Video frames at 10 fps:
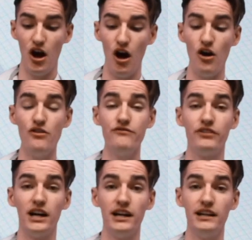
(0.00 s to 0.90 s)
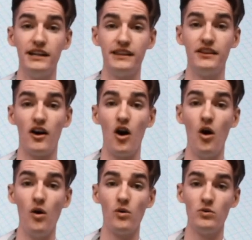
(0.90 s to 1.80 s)
over the
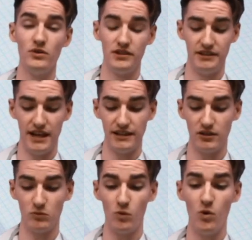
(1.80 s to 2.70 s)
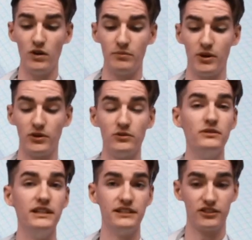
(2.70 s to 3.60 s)
hole that the water bottle
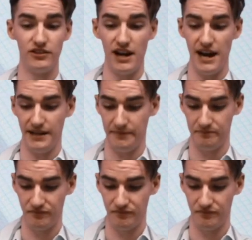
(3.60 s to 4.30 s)
is creating.